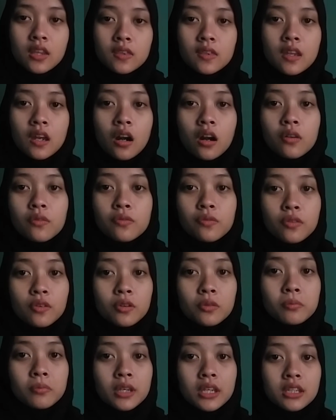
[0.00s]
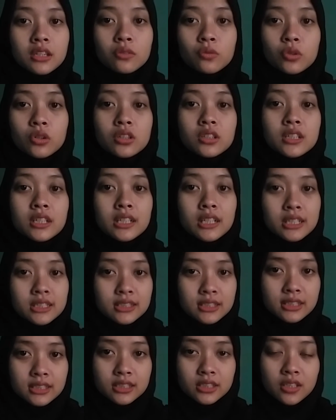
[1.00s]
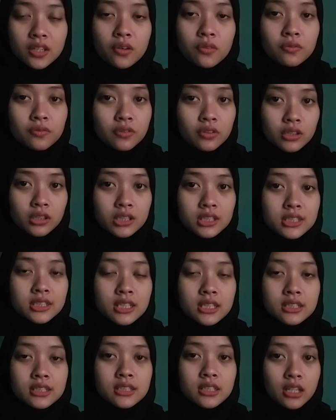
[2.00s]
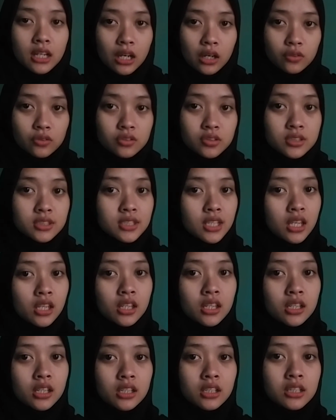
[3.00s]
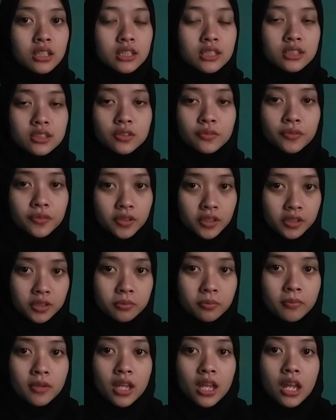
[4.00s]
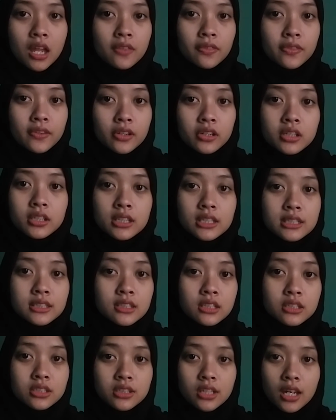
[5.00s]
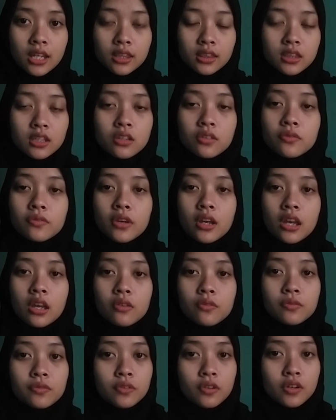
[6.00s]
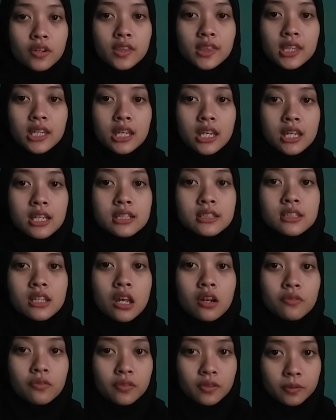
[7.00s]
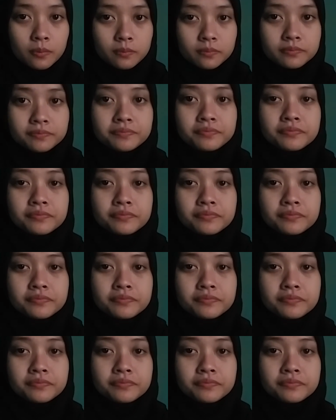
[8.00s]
There are four main word classes. First is noun, second is verb, third is adjective, and fourth is adverb.